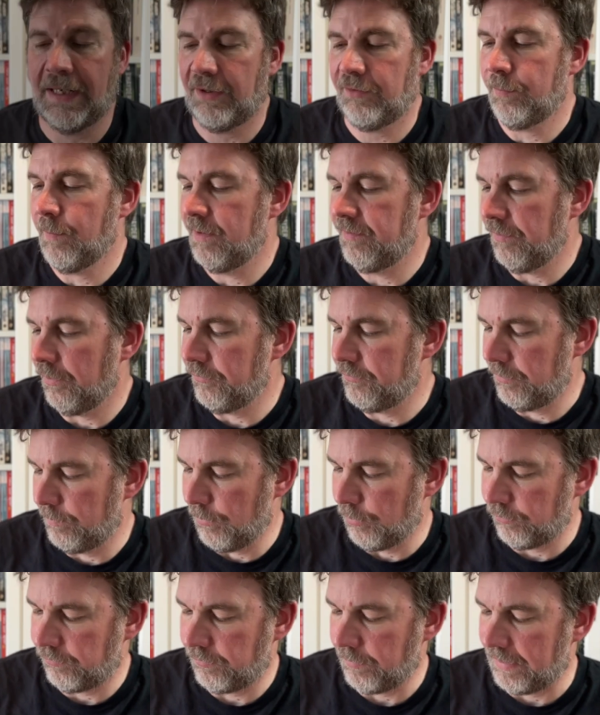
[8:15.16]
let's move on to
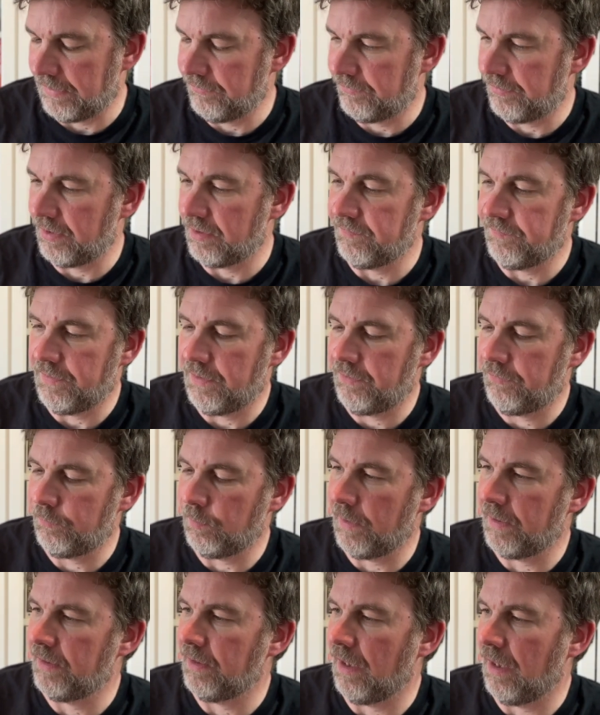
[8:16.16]
books then. So the first
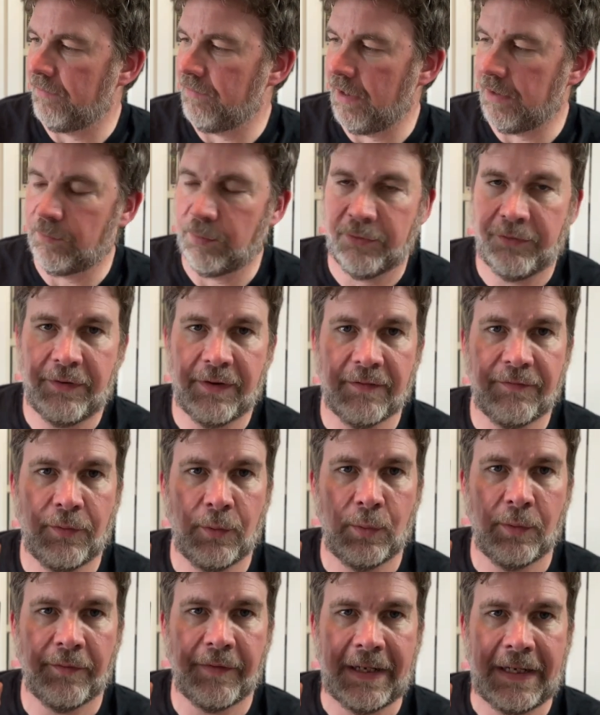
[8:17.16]
one I read was The
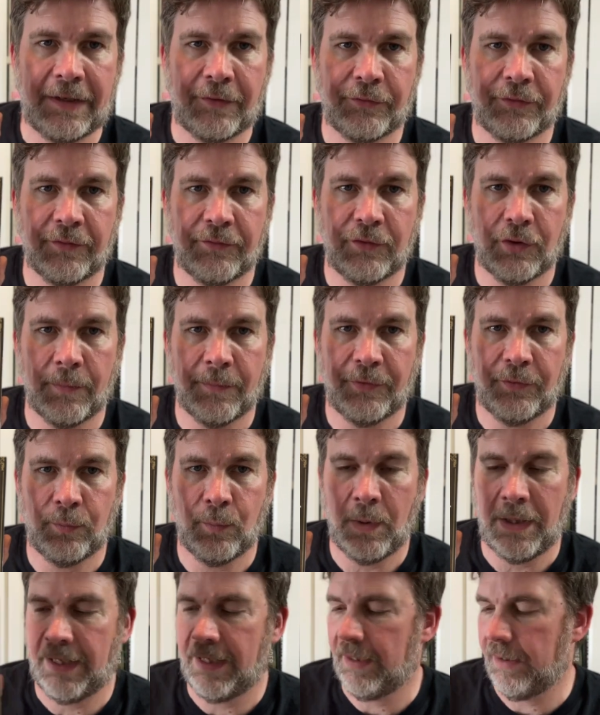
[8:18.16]
Fall of the House of Thomas
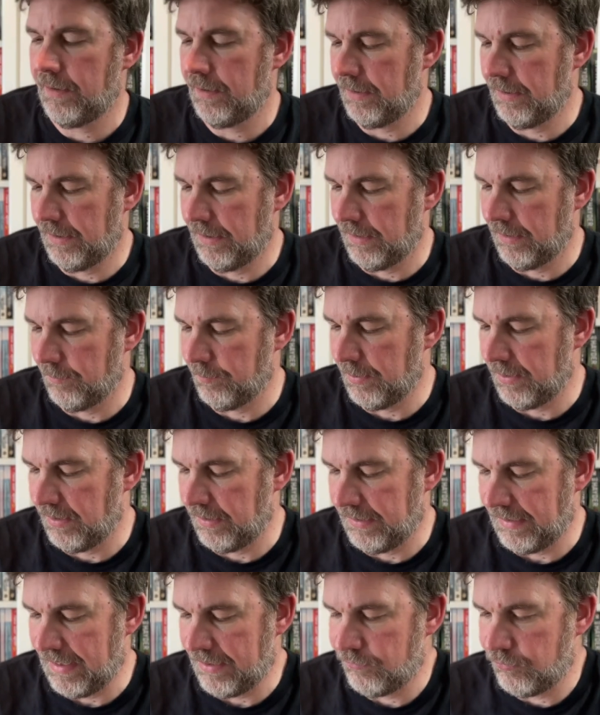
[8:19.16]
Weir uh,
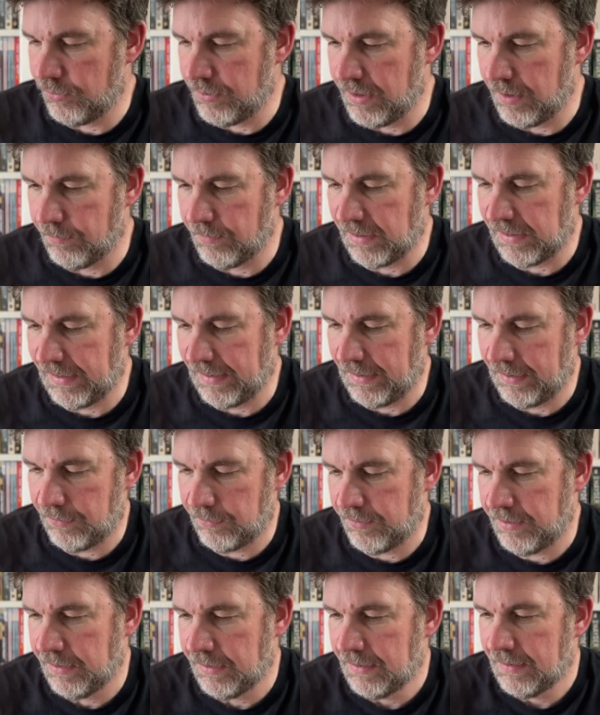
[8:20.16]
by Andrew Neil
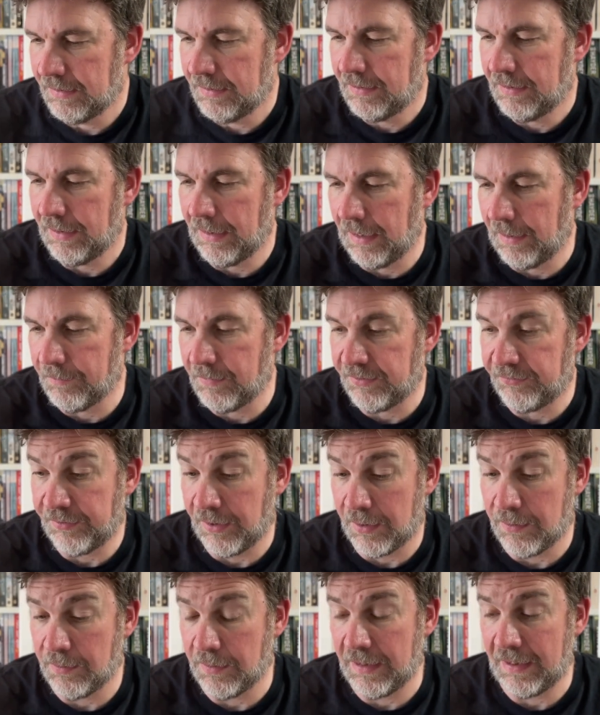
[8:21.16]
MacLeod. Um,
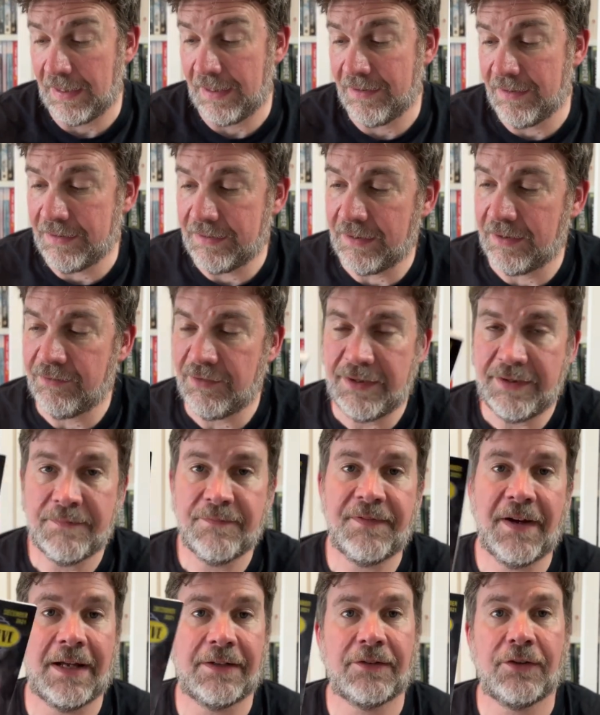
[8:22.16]
so uh, there is in
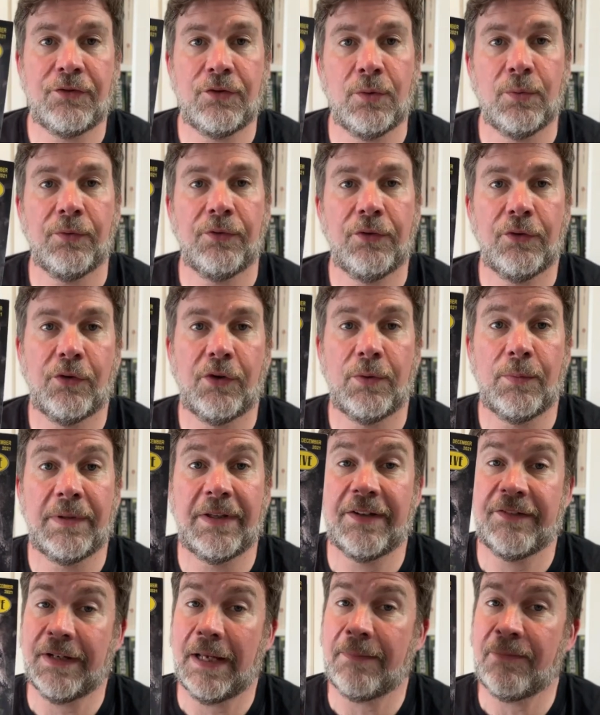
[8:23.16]
fact a short story with
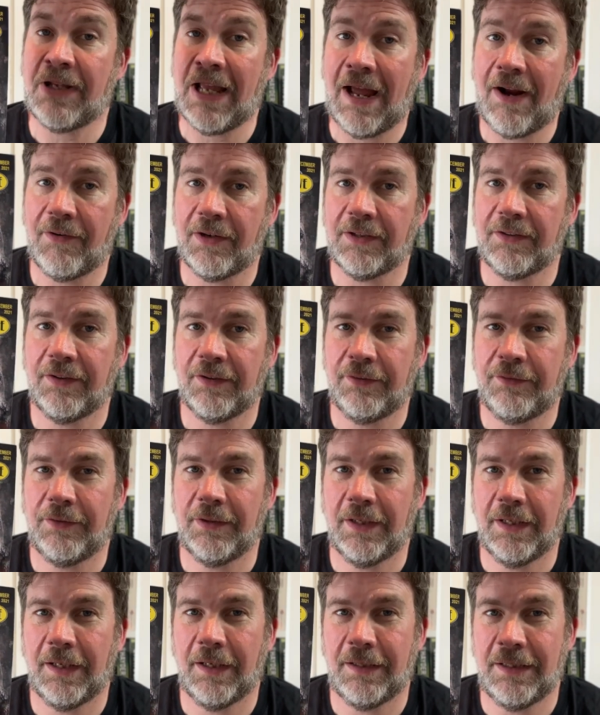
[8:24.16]
the same characters
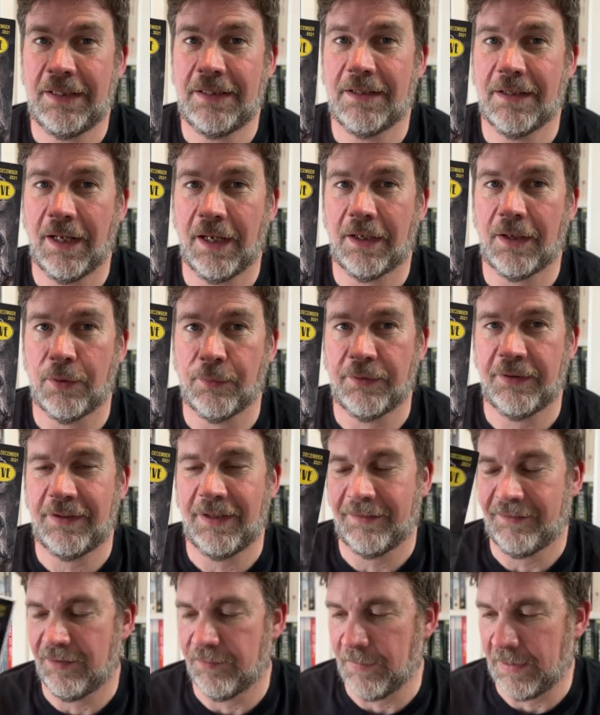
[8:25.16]
uh, in Occult
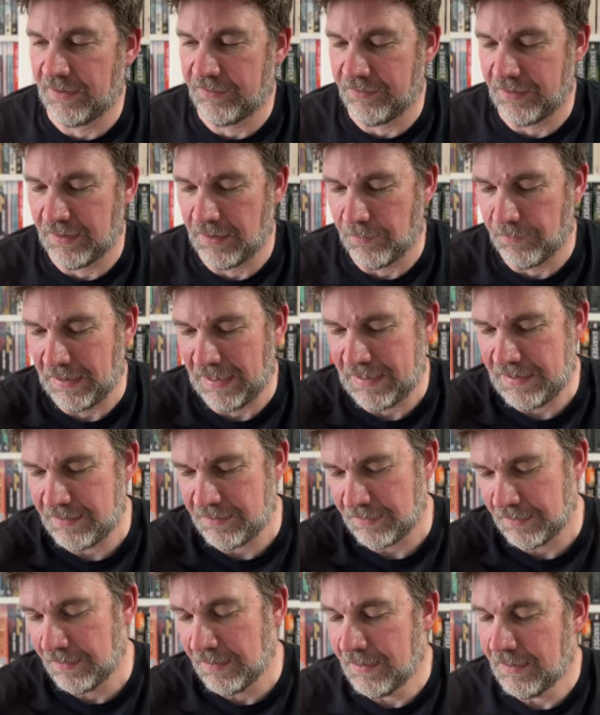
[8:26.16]
Detective magazine number
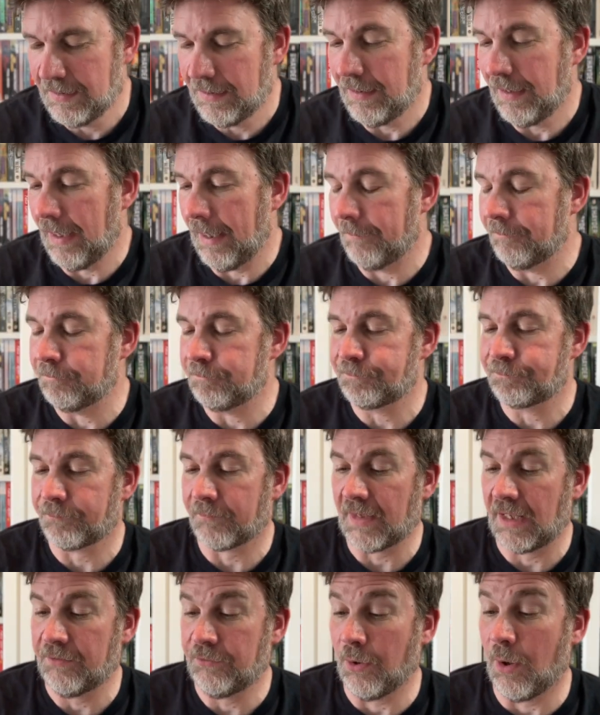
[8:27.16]
8. Um,
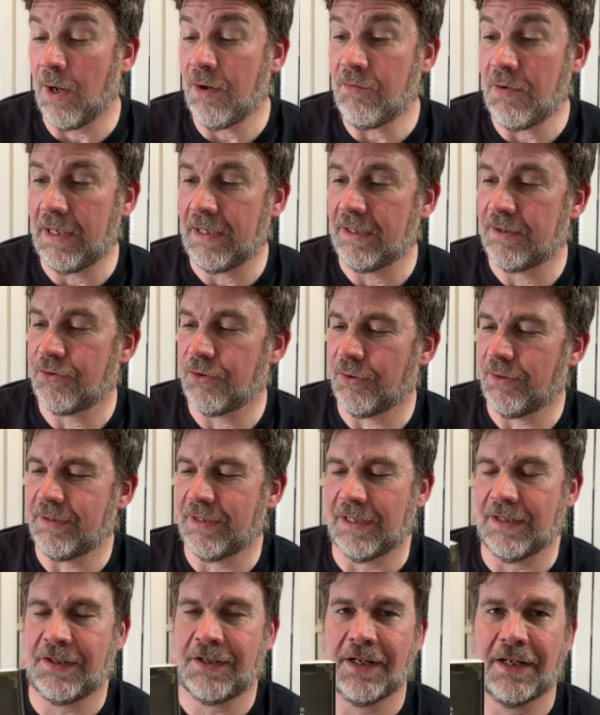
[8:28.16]
so I really enjoyed
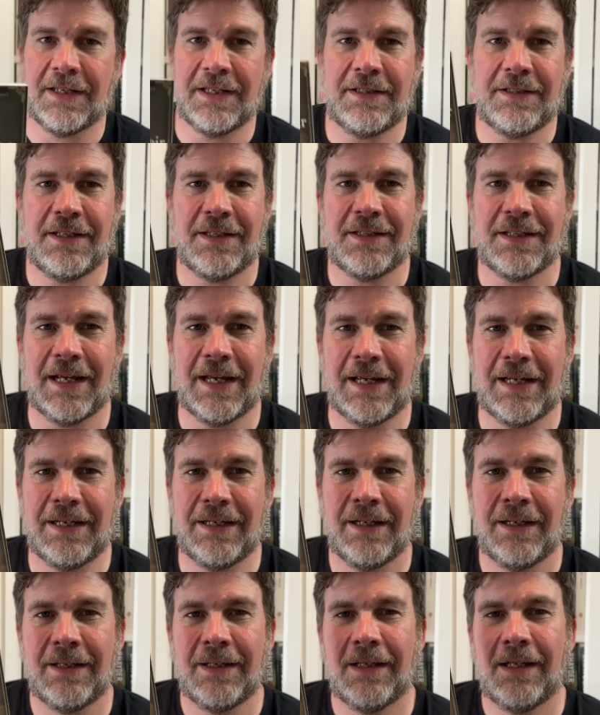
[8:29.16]
this. So this is
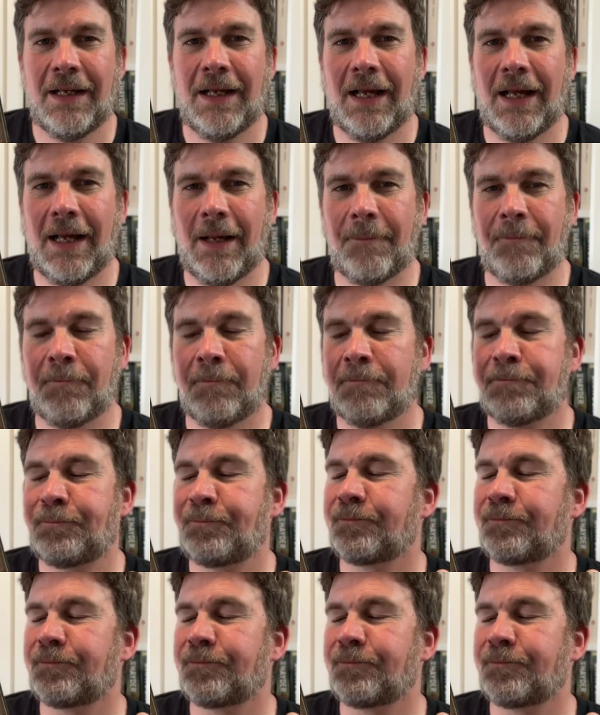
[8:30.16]
a... Um,